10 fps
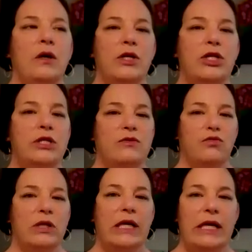which is
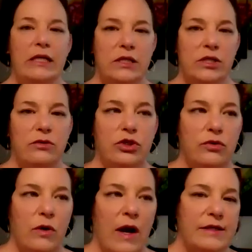related to
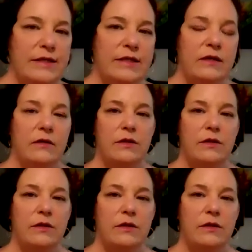trust.